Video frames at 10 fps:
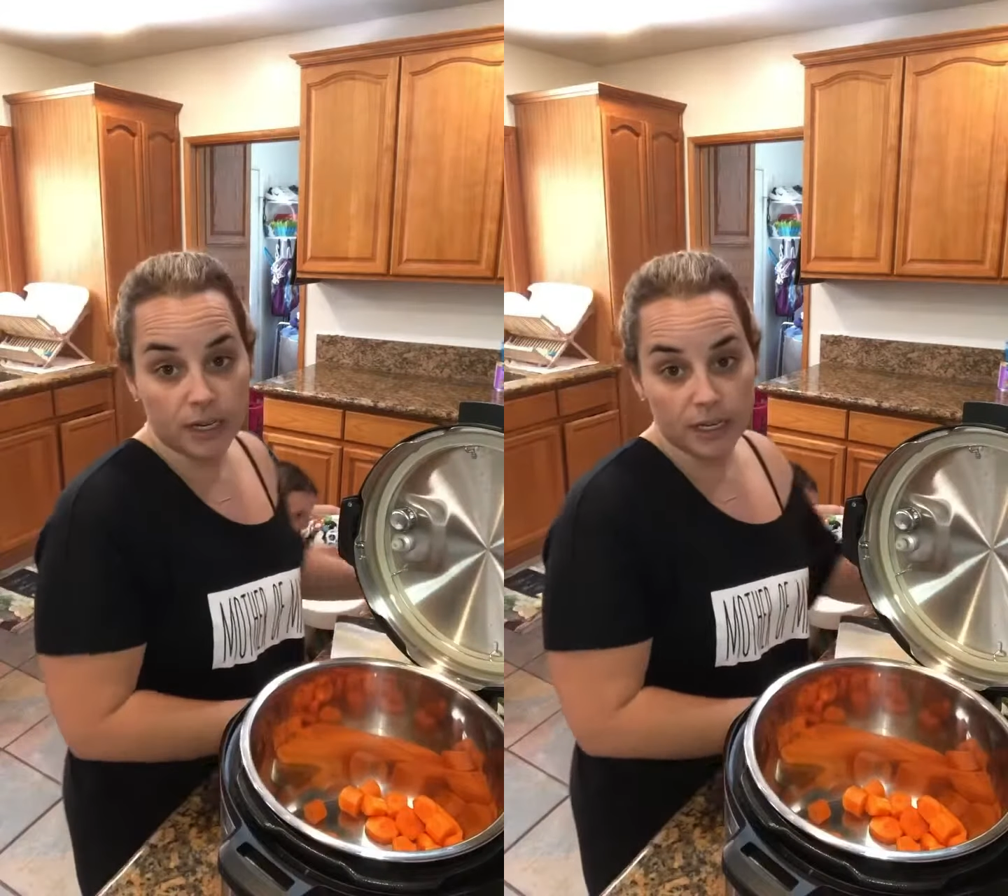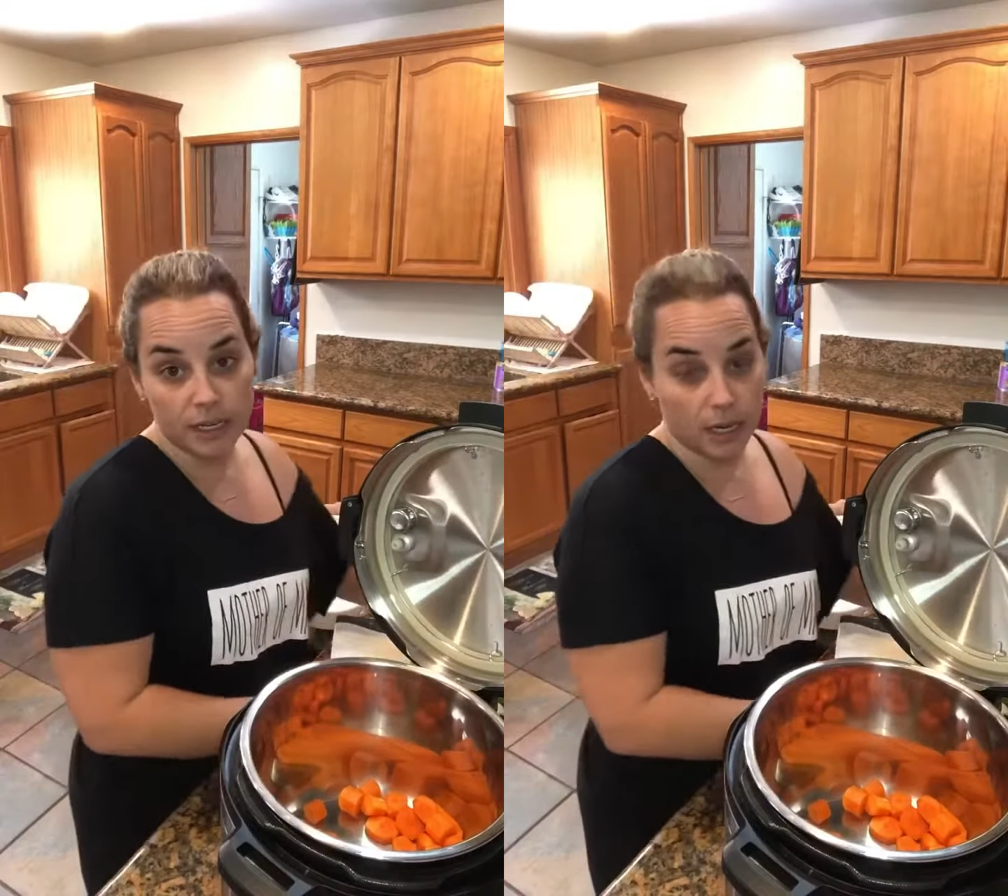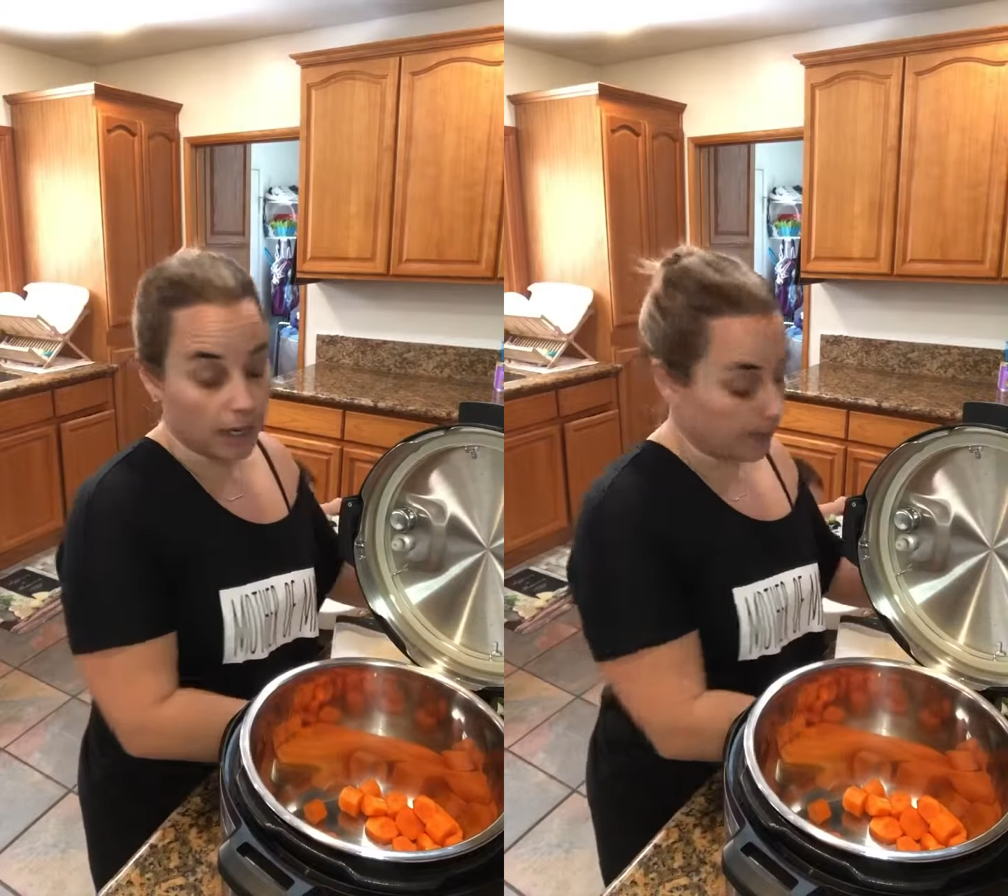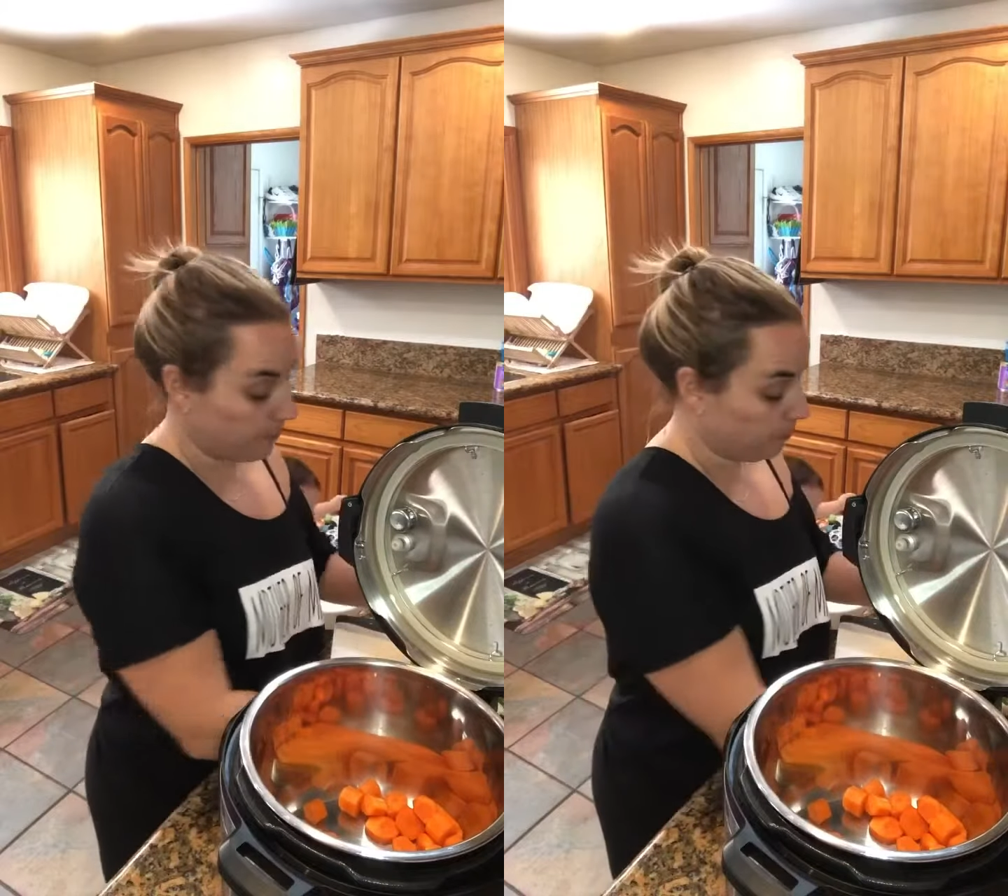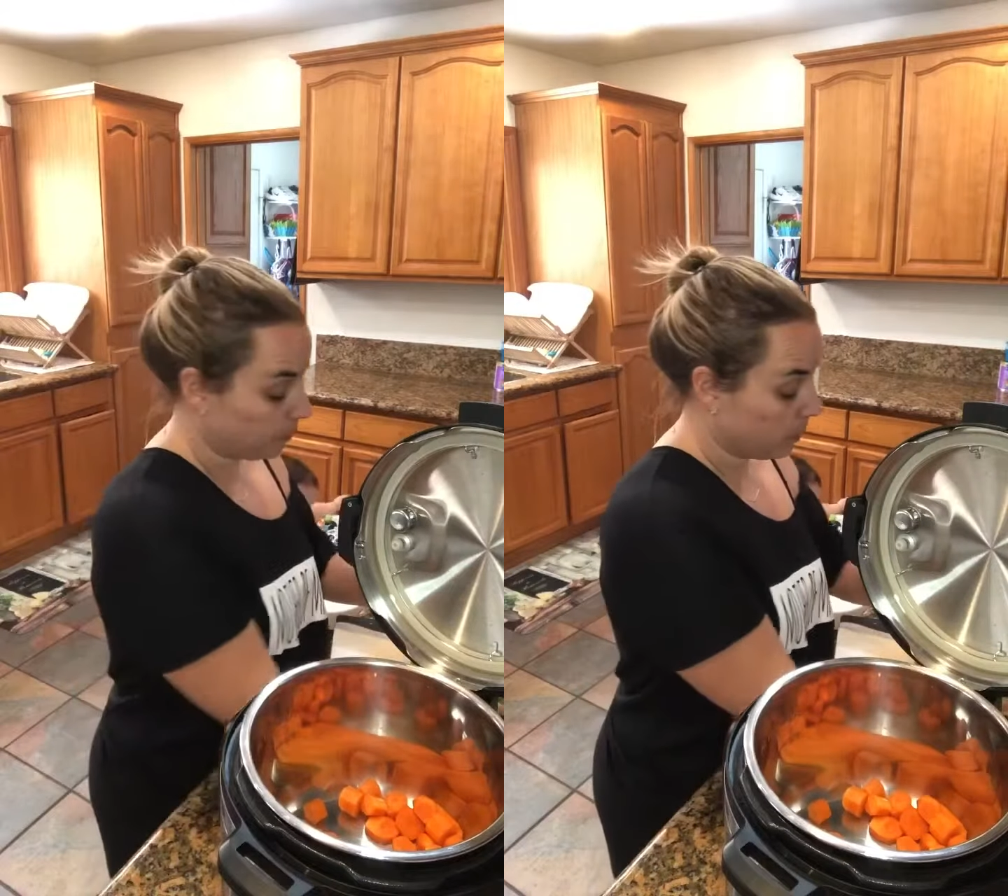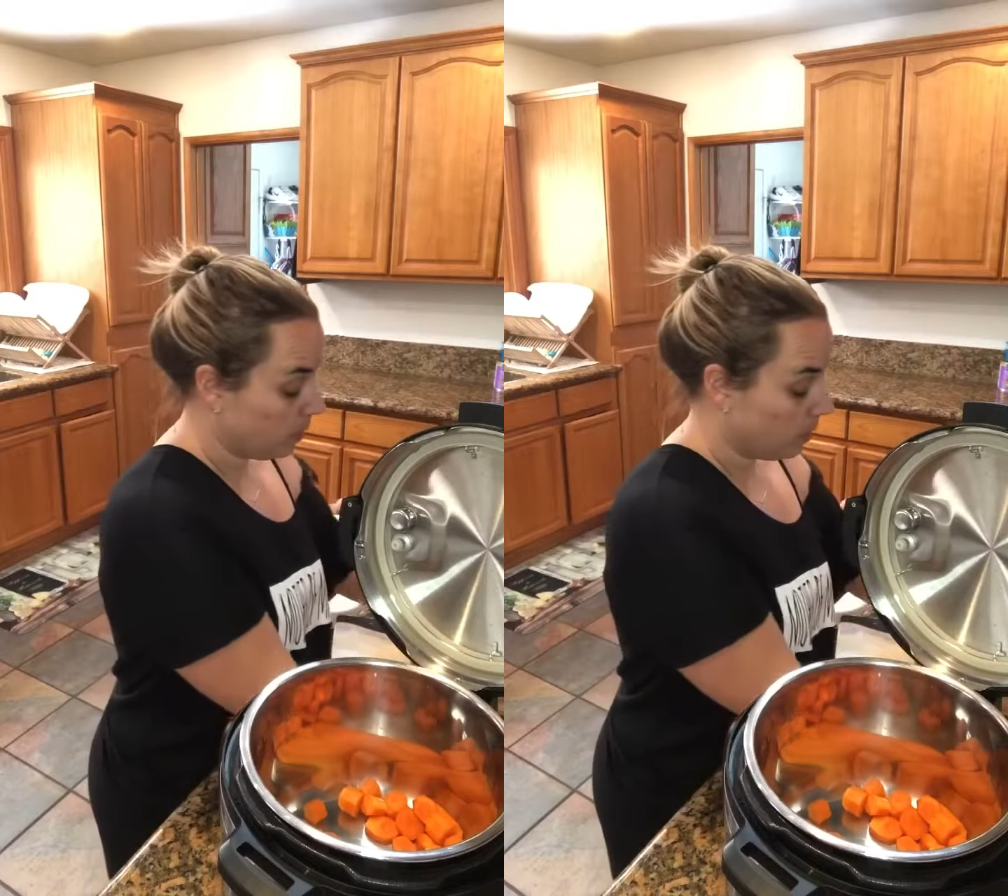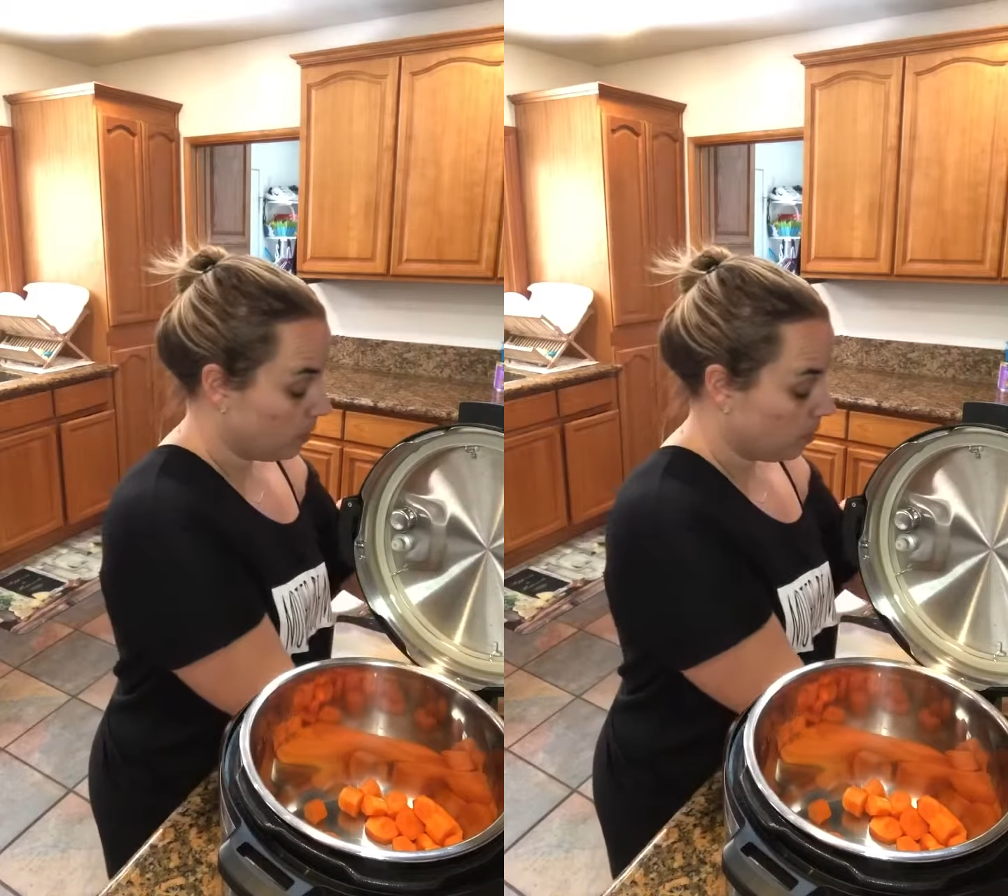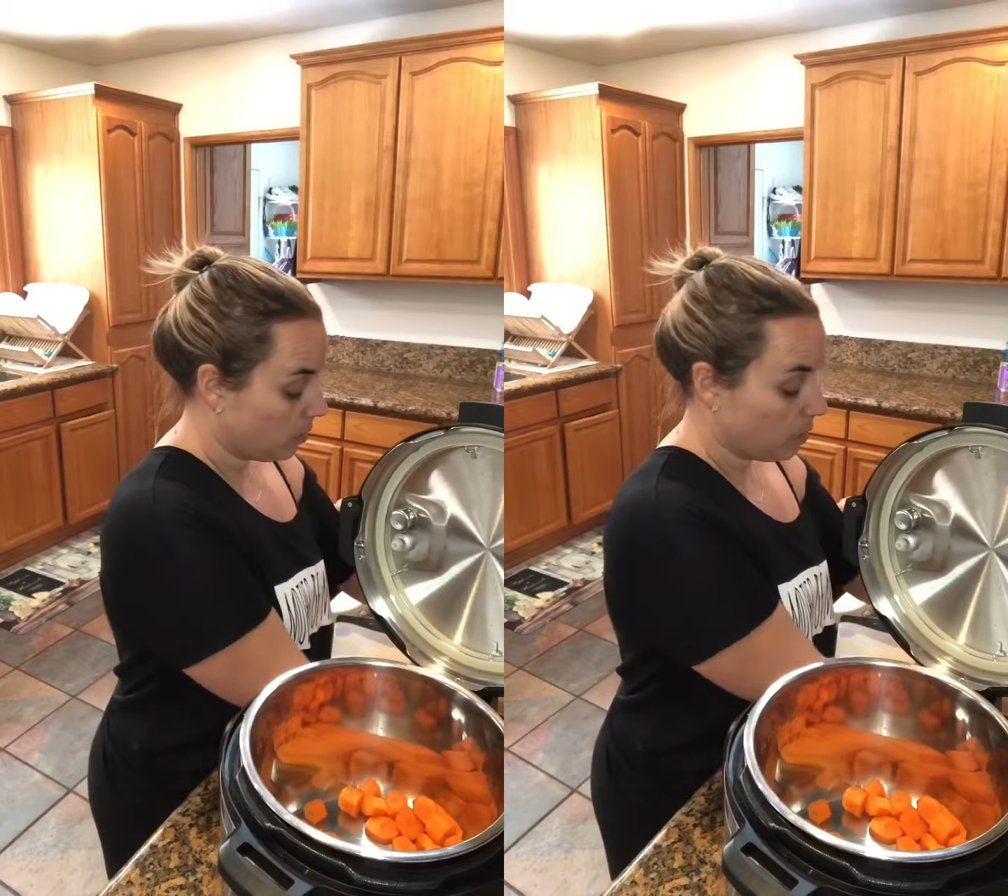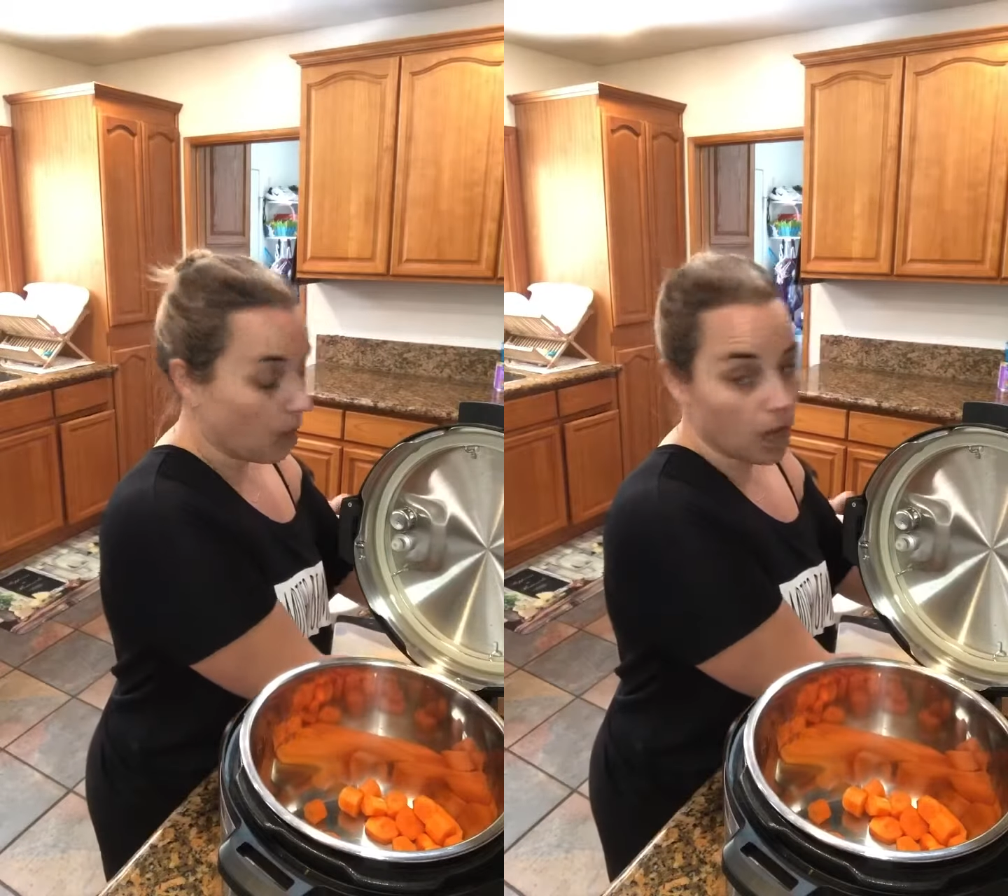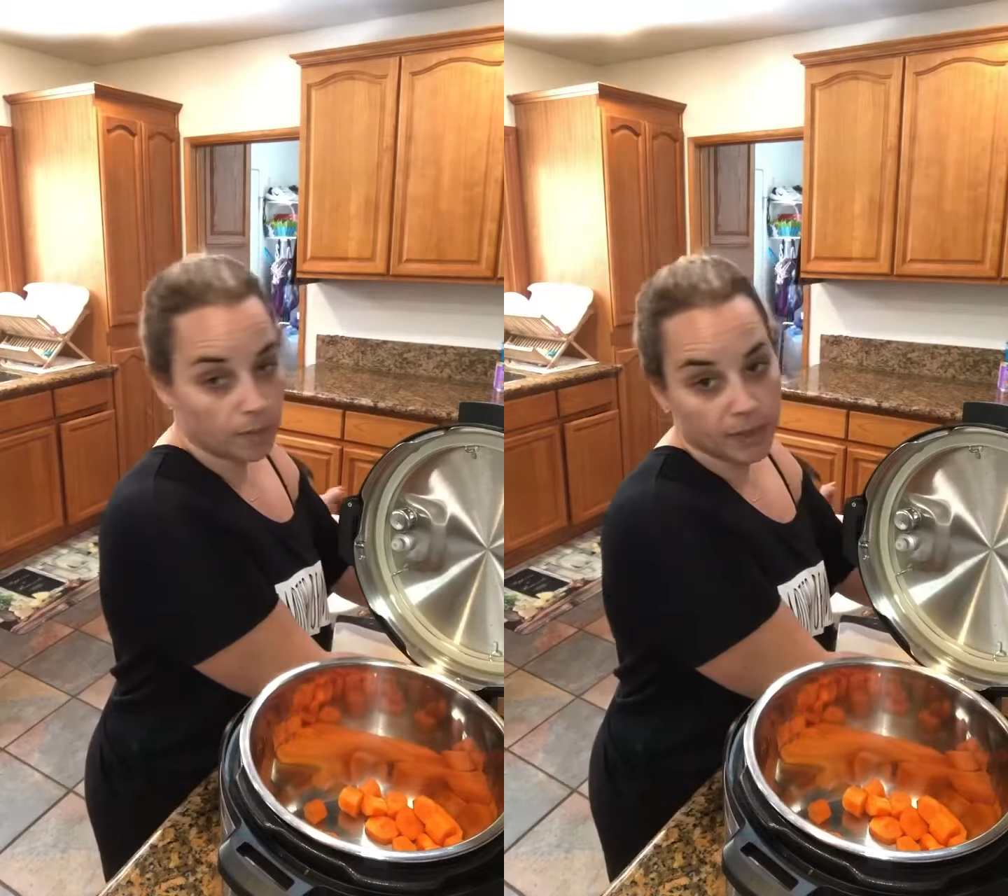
in thawed,